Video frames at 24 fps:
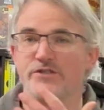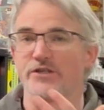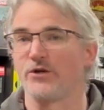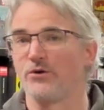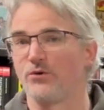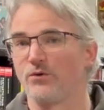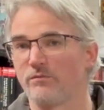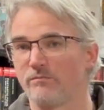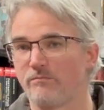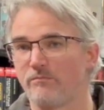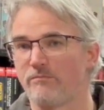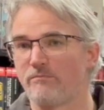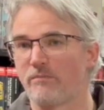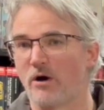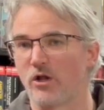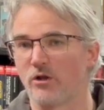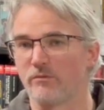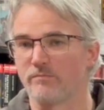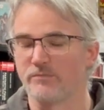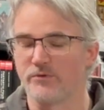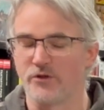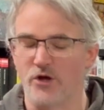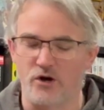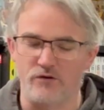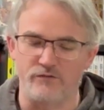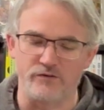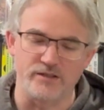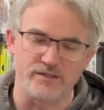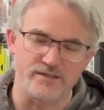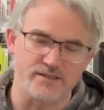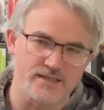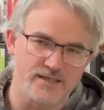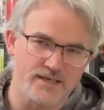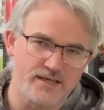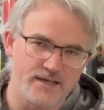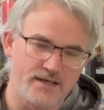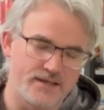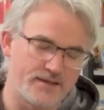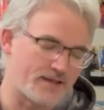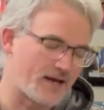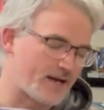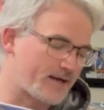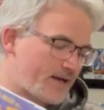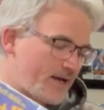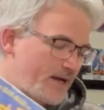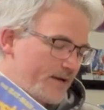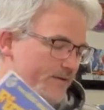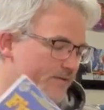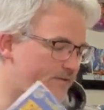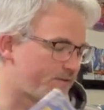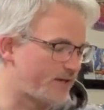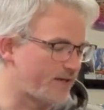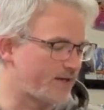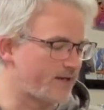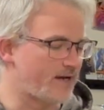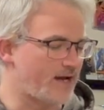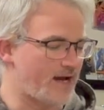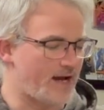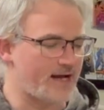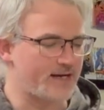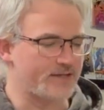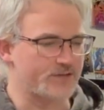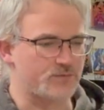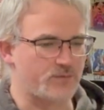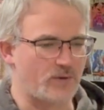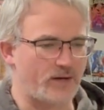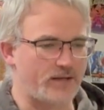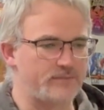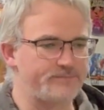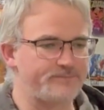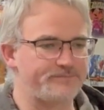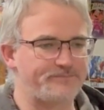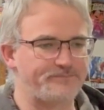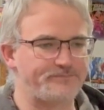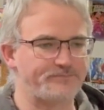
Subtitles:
the old pulp novels, that kind of thing as well.